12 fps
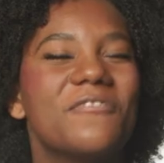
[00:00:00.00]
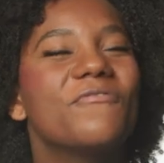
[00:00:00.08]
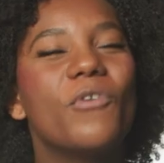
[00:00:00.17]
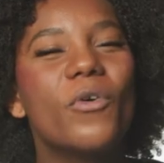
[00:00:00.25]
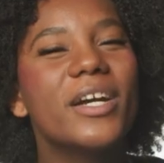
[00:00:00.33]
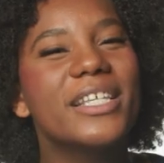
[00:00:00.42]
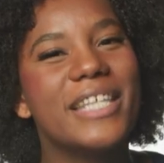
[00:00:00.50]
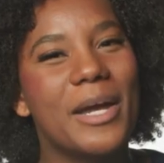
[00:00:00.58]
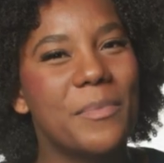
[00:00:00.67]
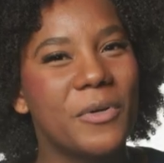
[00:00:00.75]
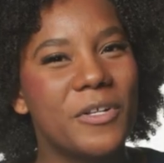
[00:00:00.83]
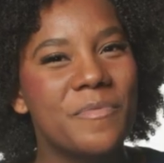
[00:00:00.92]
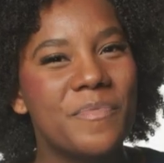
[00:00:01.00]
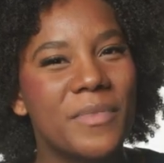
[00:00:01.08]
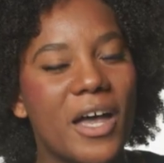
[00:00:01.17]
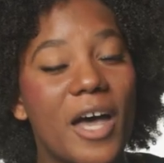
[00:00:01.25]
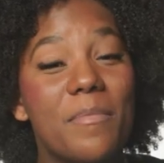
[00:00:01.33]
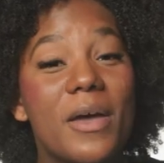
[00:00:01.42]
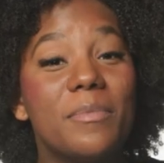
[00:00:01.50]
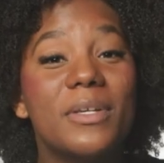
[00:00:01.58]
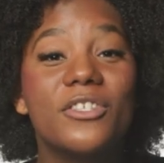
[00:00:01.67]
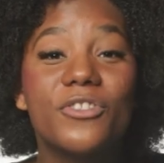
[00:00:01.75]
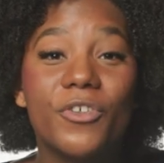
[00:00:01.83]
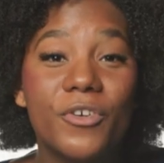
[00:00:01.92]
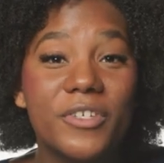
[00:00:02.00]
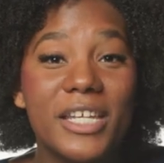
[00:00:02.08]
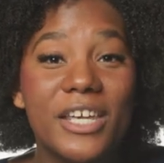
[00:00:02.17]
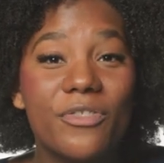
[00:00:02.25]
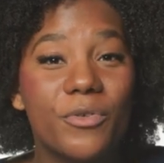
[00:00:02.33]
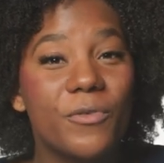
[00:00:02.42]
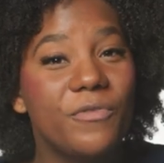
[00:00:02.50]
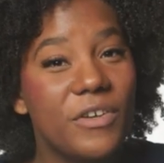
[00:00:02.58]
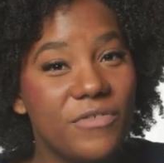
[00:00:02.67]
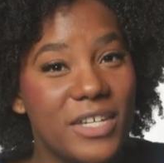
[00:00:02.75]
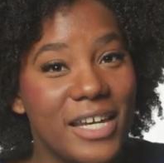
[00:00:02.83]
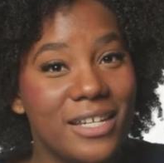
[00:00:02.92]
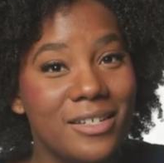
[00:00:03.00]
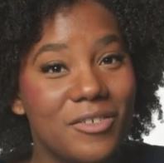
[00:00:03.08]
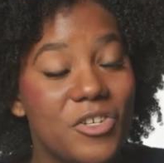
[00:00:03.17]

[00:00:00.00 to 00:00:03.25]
For example, Amendments 13 through 15,